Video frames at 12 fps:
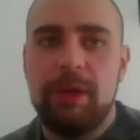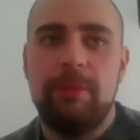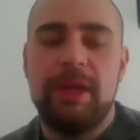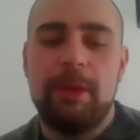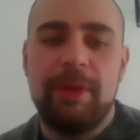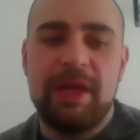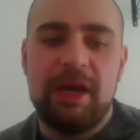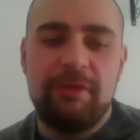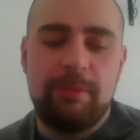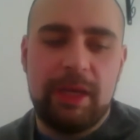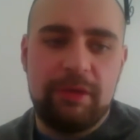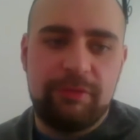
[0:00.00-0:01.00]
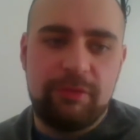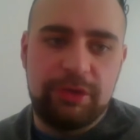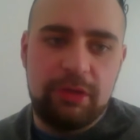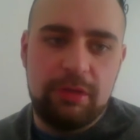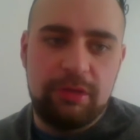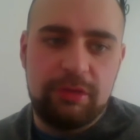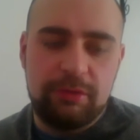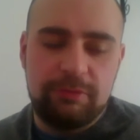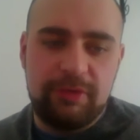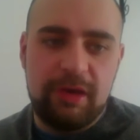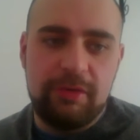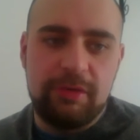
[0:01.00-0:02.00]
we, we, have we have got those
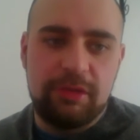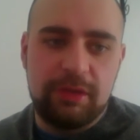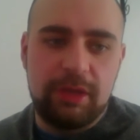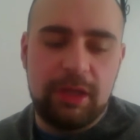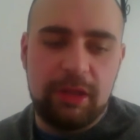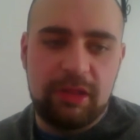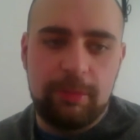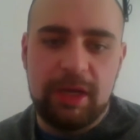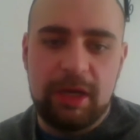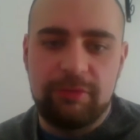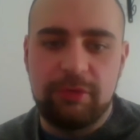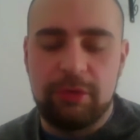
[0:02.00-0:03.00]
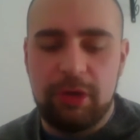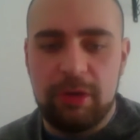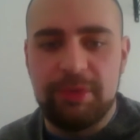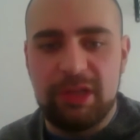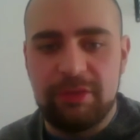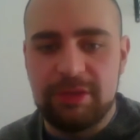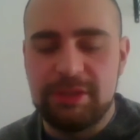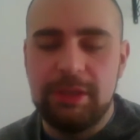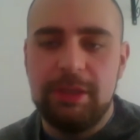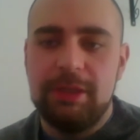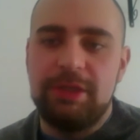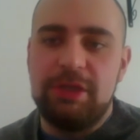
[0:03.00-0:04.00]
variants in there. So we have got like obese,
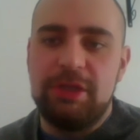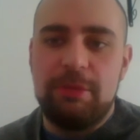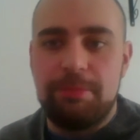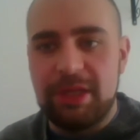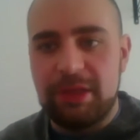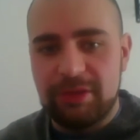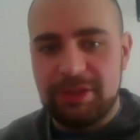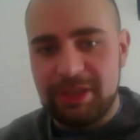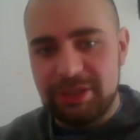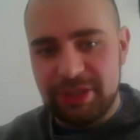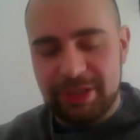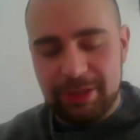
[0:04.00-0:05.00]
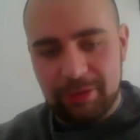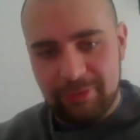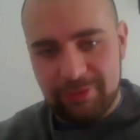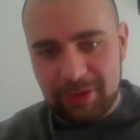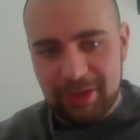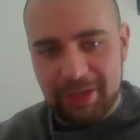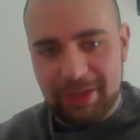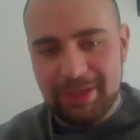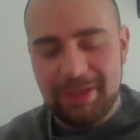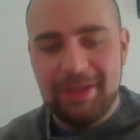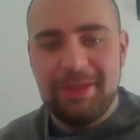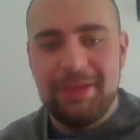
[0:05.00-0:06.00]
the obesity genes, if you like,
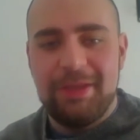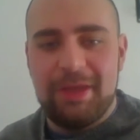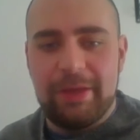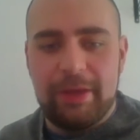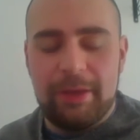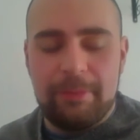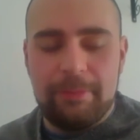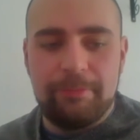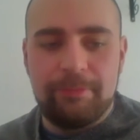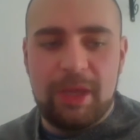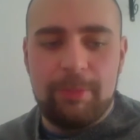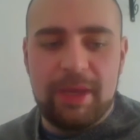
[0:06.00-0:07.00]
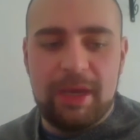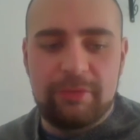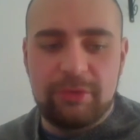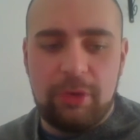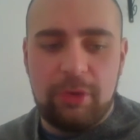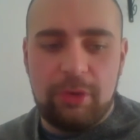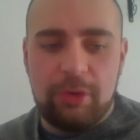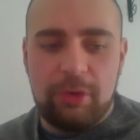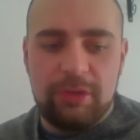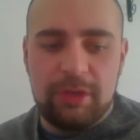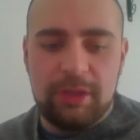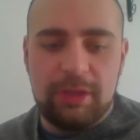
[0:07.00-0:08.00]
um, and we have got
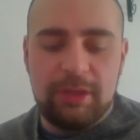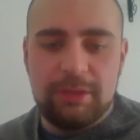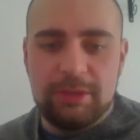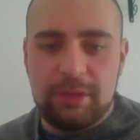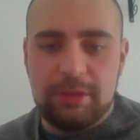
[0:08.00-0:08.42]
the you know